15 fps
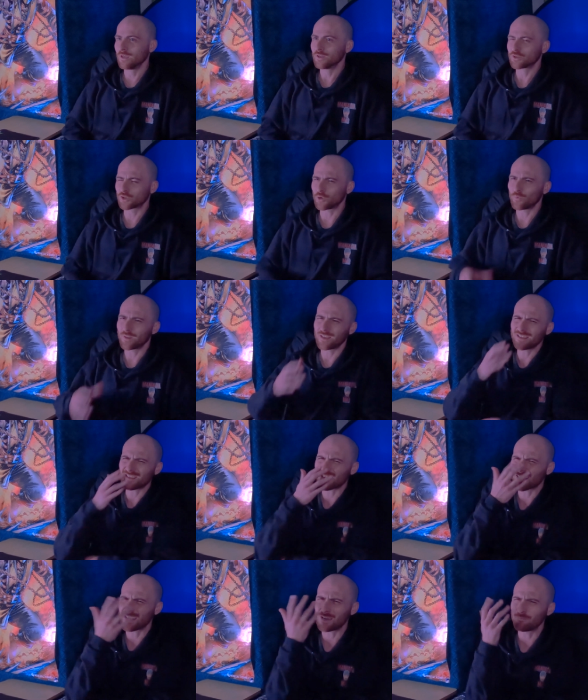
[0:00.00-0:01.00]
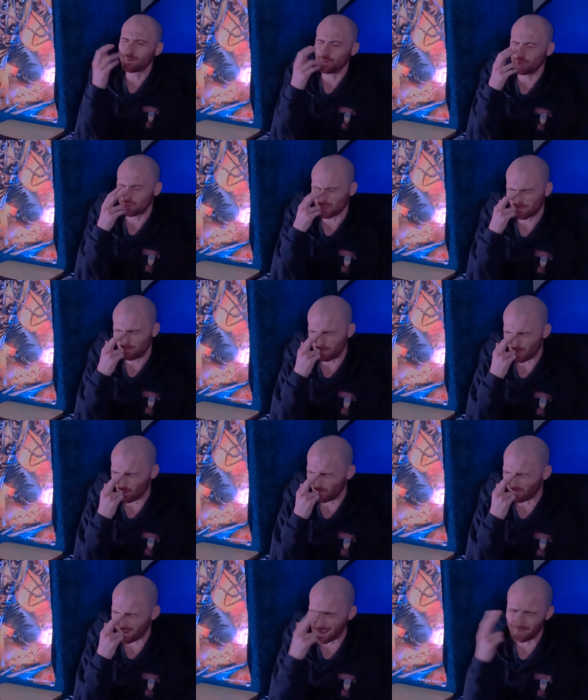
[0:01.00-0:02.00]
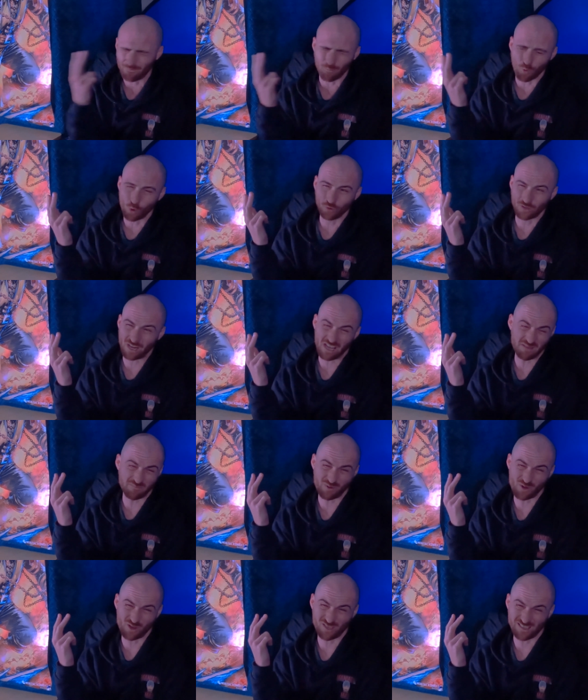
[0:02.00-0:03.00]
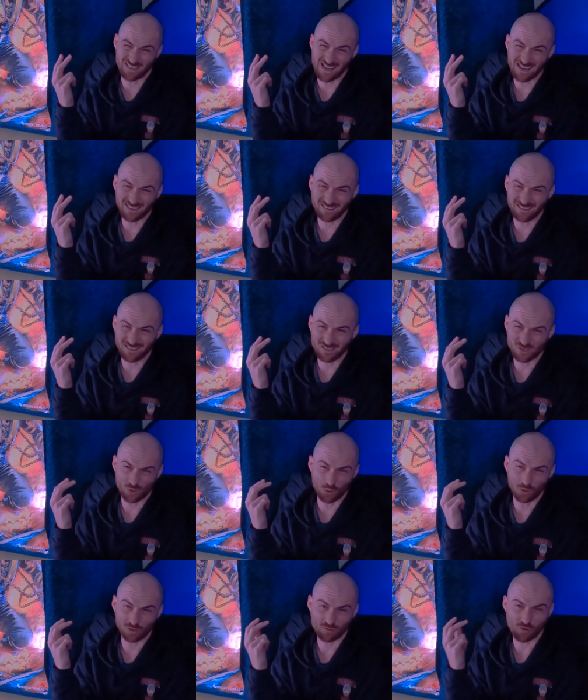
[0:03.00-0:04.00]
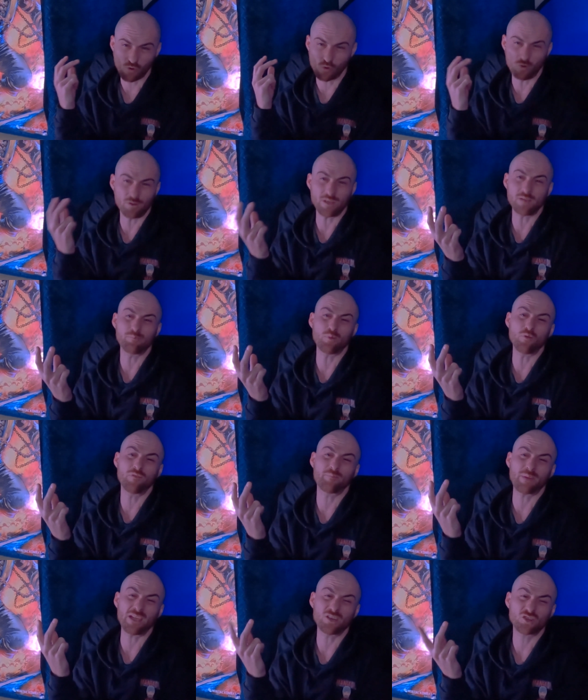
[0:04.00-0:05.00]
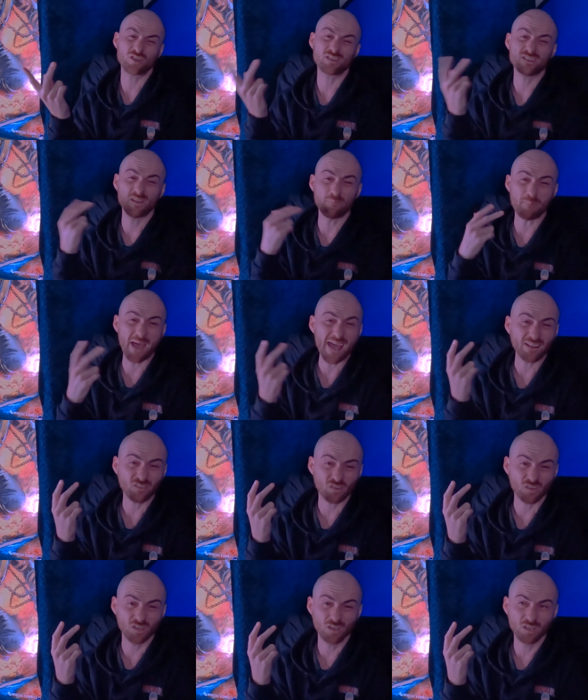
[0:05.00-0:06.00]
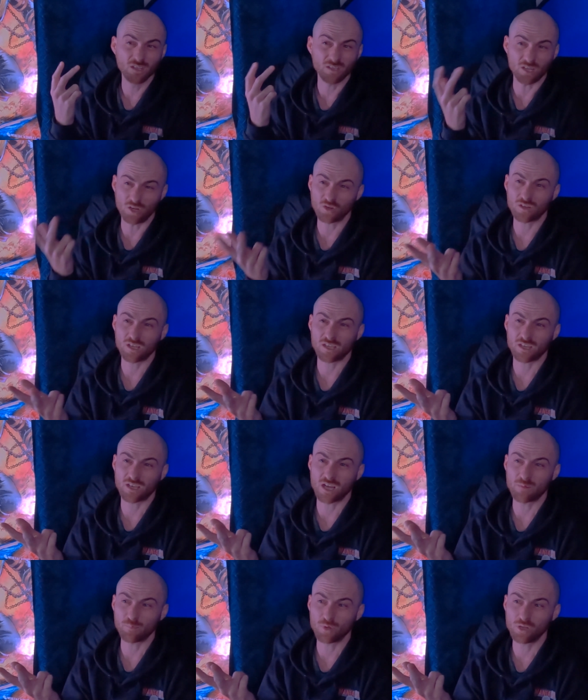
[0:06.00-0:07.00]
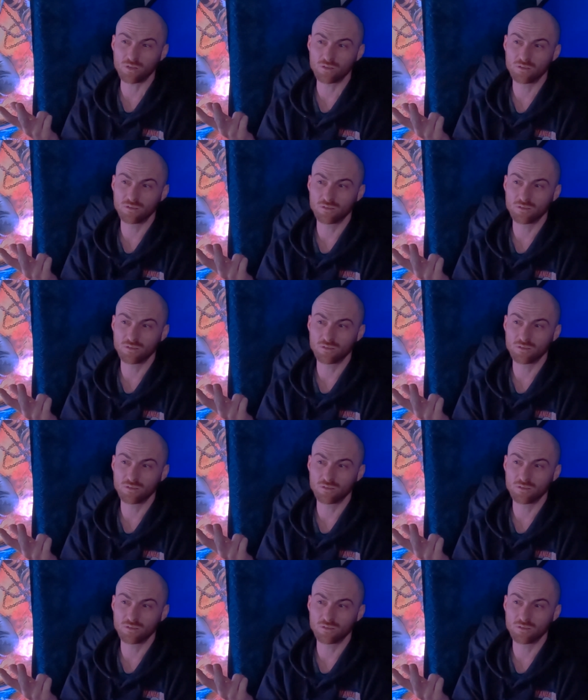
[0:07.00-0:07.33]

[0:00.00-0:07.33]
so were these a couple who just both have borderline personality disorder, or are they both patients and met? They look like a couple?